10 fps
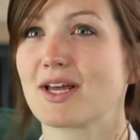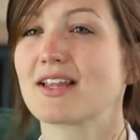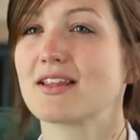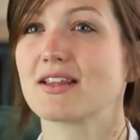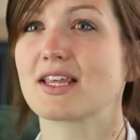I
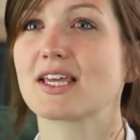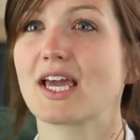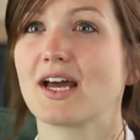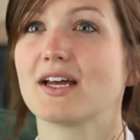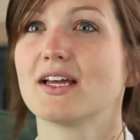think they
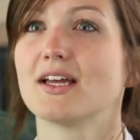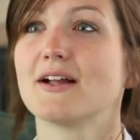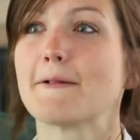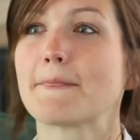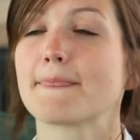can't
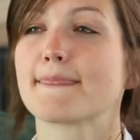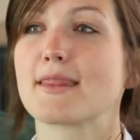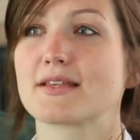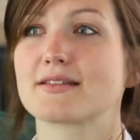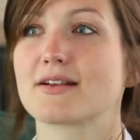
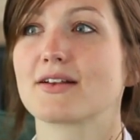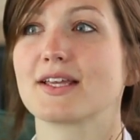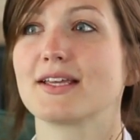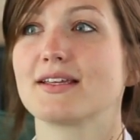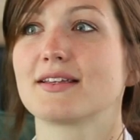
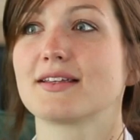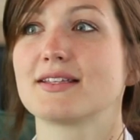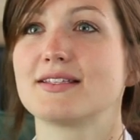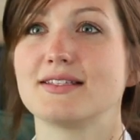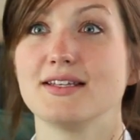necessarily
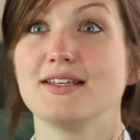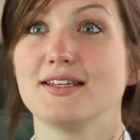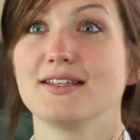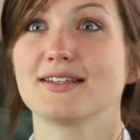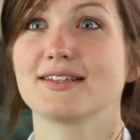
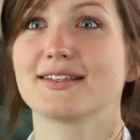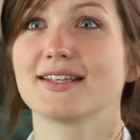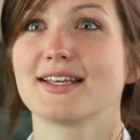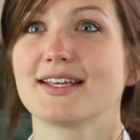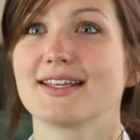see
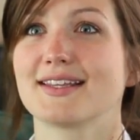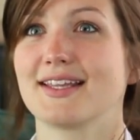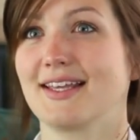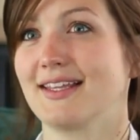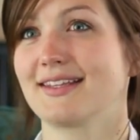
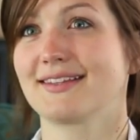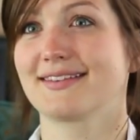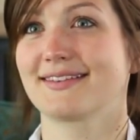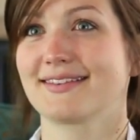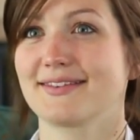that
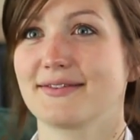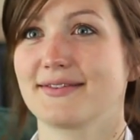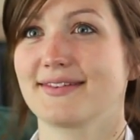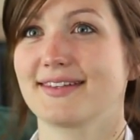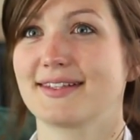
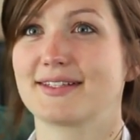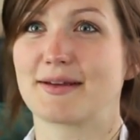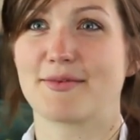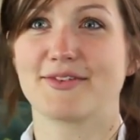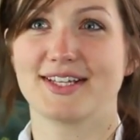
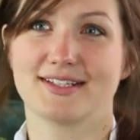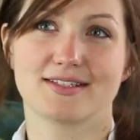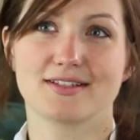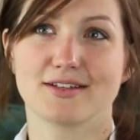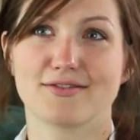some of it is
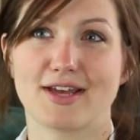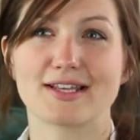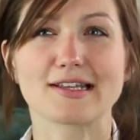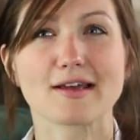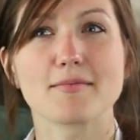still
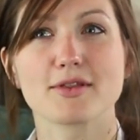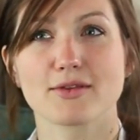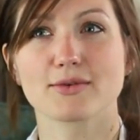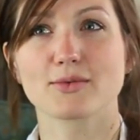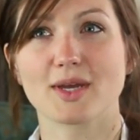affecting them in
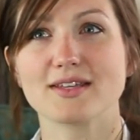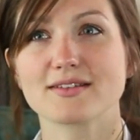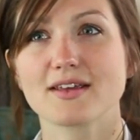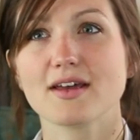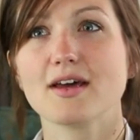those ways,
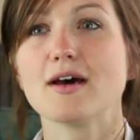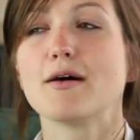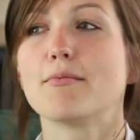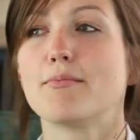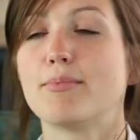
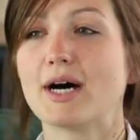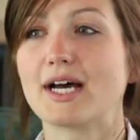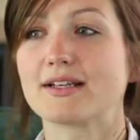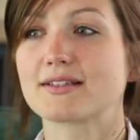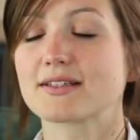
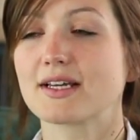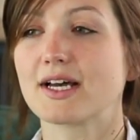but